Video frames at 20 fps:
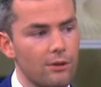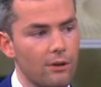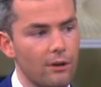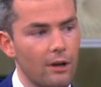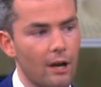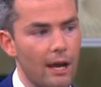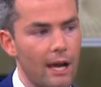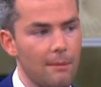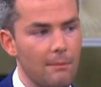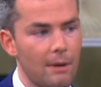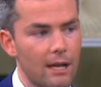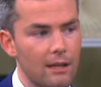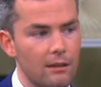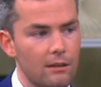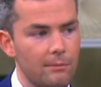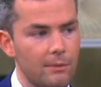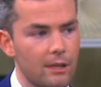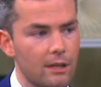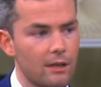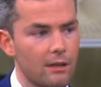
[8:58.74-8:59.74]
are. Am I a
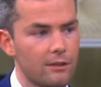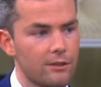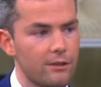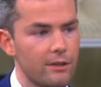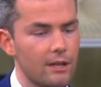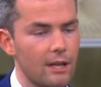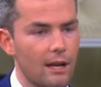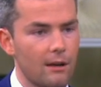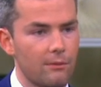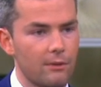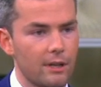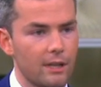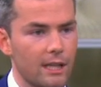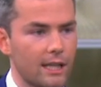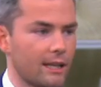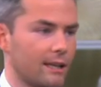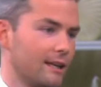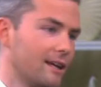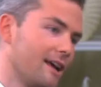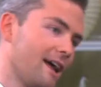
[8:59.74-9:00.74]
little bit country? Not really.
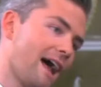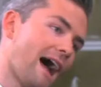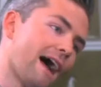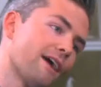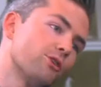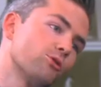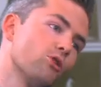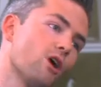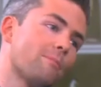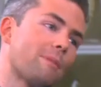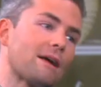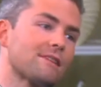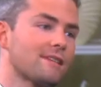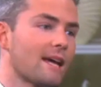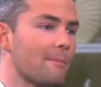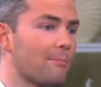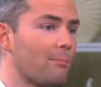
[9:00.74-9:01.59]
I grew up outside